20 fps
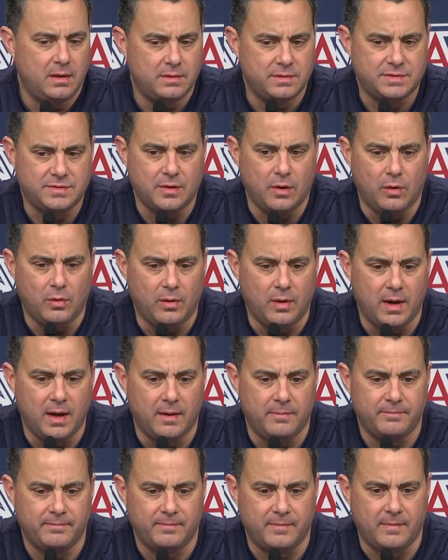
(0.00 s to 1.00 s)
so
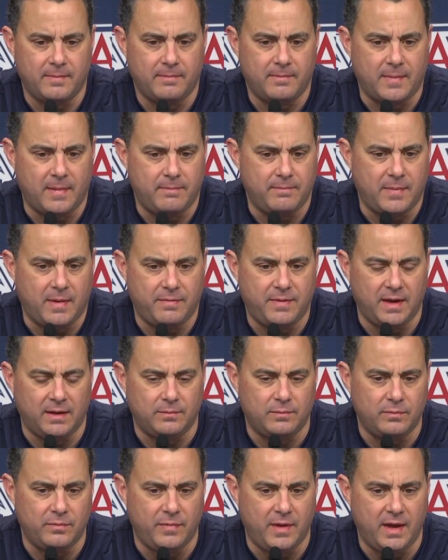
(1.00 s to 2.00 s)
um, I think
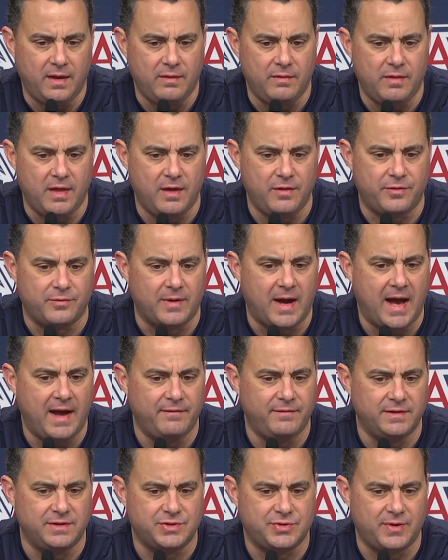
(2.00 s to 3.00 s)
they they
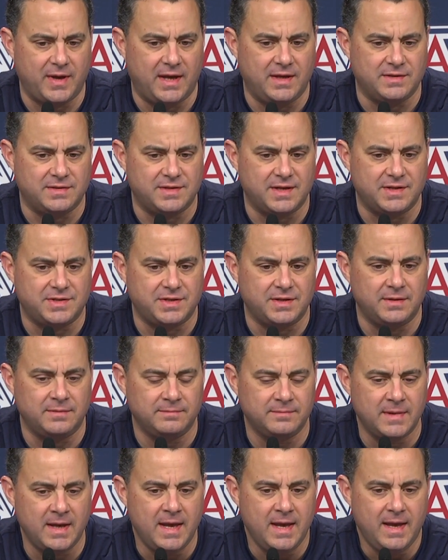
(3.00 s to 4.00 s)
thrive in transition,
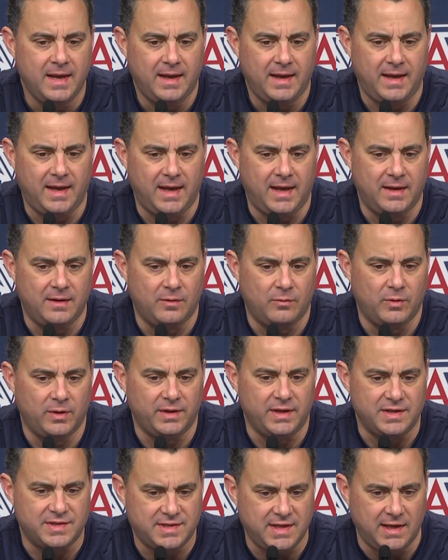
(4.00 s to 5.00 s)
and
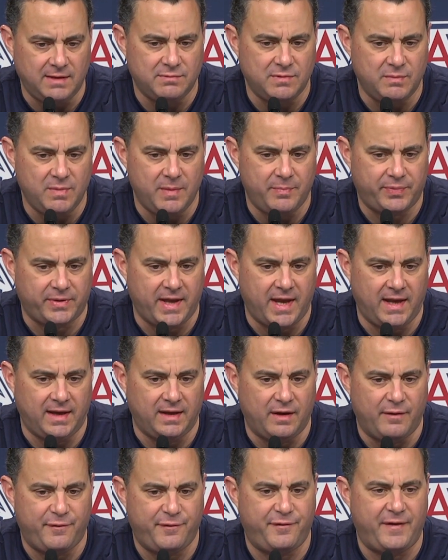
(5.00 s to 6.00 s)
really seem to be playing
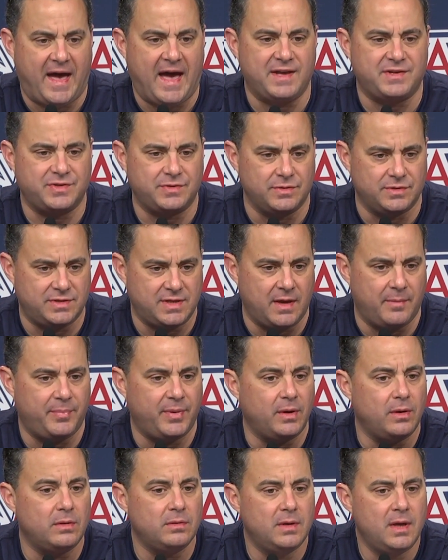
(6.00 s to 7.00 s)
at a faster
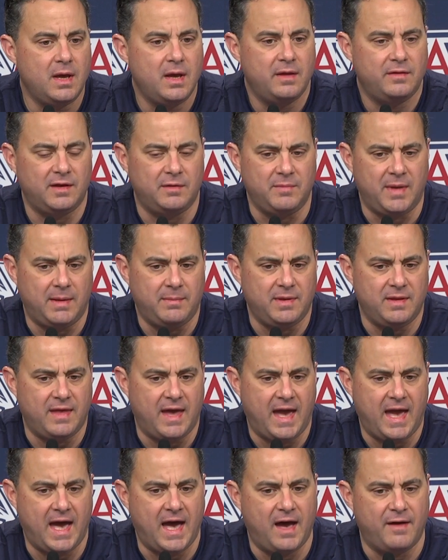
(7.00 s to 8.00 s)
tempo than maybe
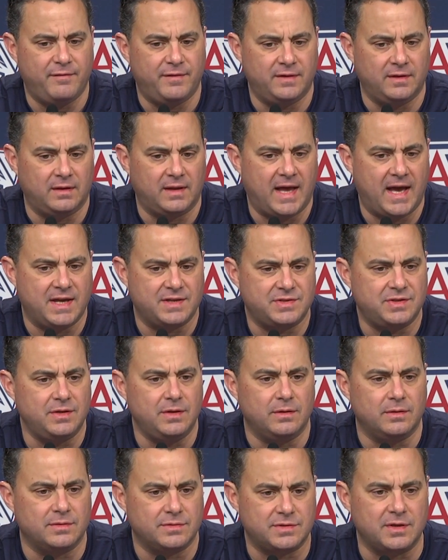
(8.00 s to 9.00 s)
they have in the last
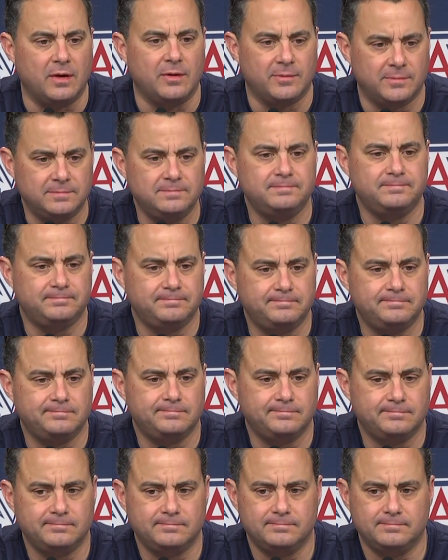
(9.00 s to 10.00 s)
year or so.
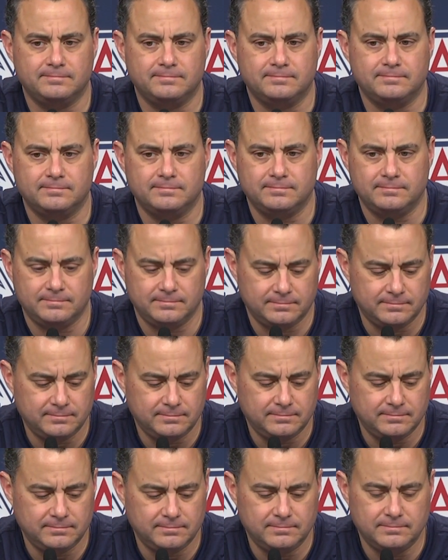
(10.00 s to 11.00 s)
You've always talked about
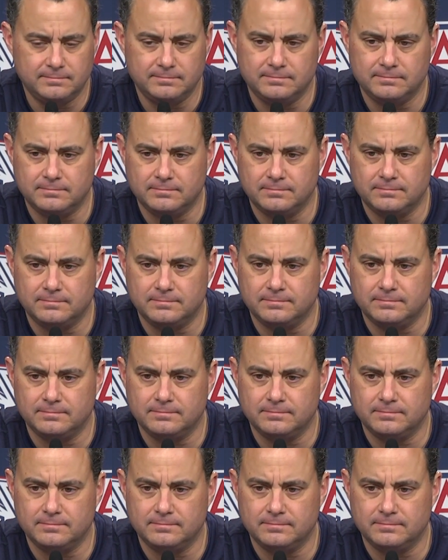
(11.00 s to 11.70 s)
players that make the jump from